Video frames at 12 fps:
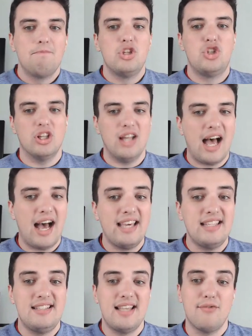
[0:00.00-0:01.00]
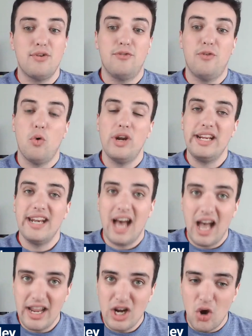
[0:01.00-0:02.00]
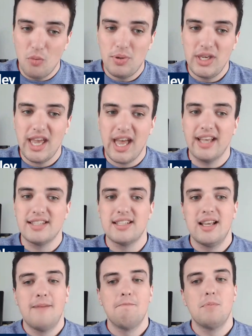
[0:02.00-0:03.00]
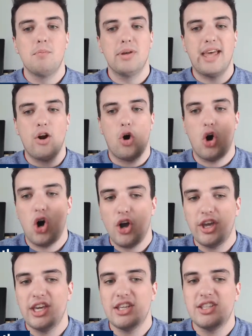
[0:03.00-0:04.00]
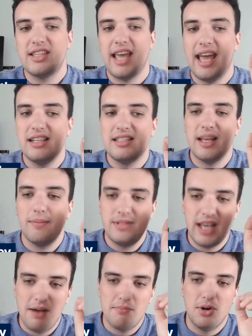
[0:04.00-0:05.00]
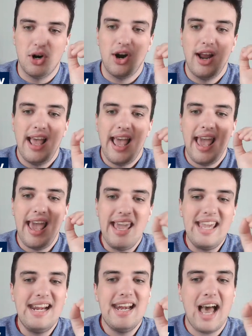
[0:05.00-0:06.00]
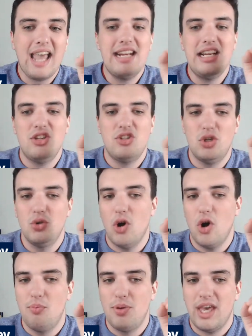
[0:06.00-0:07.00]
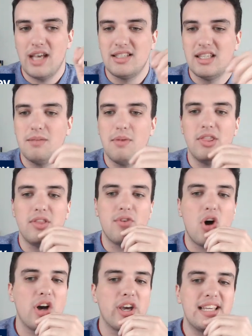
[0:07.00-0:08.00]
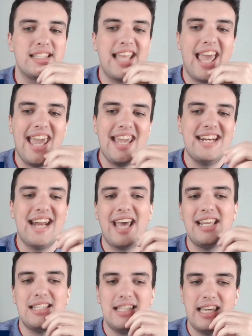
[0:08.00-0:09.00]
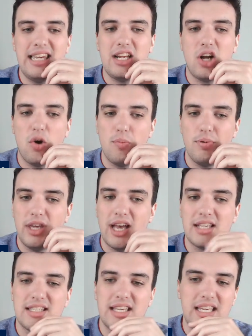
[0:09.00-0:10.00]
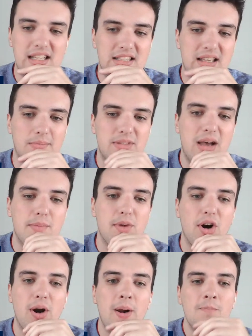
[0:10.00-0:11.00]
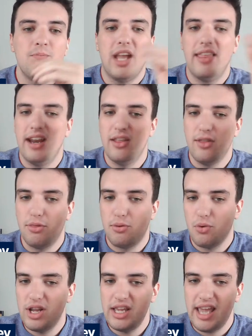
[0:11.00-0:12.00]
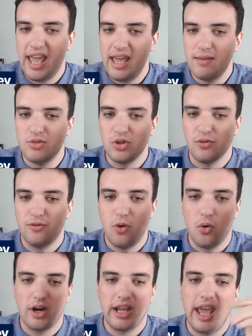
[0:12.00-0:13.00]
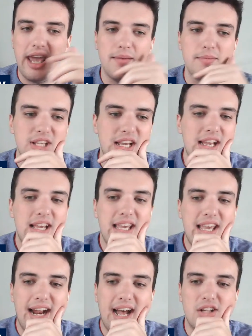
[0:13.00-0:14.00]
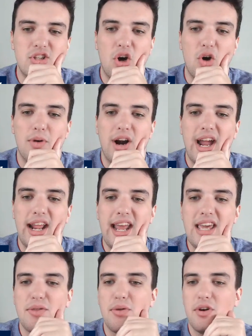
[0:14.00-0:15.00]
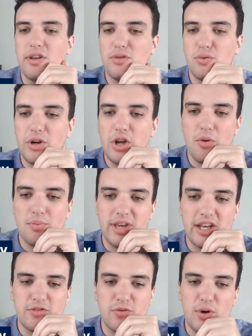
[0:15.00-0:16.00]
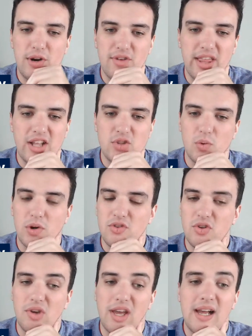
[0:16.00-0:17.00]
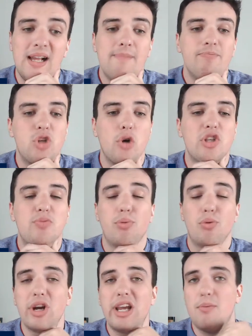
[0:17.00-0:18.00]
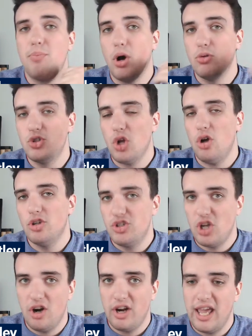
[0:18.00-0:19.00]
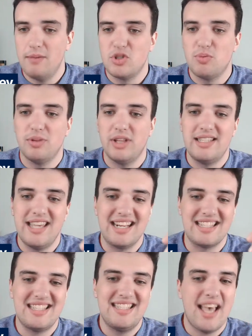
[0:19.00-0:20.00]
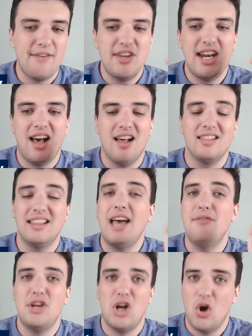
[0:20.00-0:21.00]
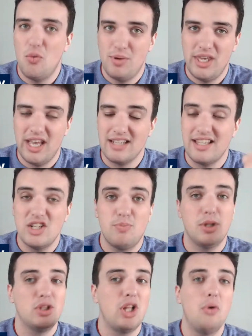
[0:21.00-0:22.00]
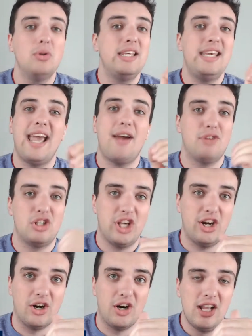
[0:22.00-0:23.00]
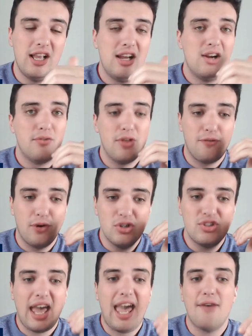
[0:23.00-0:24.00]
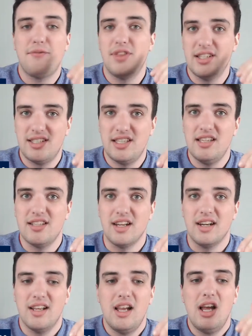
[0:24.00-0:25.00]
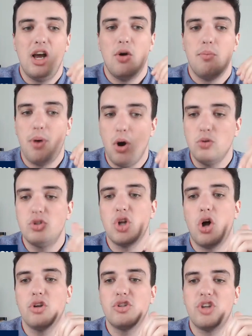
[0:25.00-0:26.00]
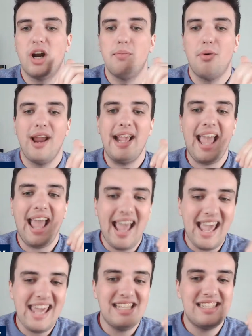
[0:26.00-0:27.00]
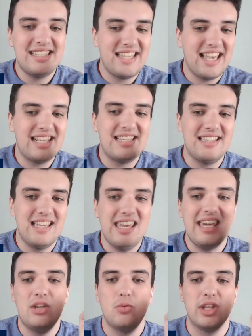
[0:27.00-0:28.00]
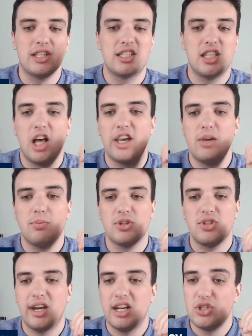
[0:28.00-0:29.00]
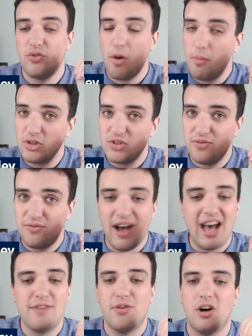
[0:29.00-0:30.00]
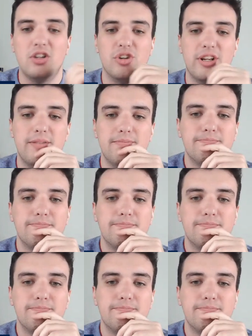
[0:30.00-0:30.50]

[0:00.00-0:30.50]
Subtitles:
July, 749 OPS, but then August and September, 892 OPS in the month of August, 819 OPS in September, and then in the three games or four games in October, had an 833 OPS for whatever that's worth to you. So his pre- and post-All-Star game splits, he had a 711 OPS. That is below league average hitter for the first half of the season. Post All-Star break, 816 with a slugging percentage of almost 500.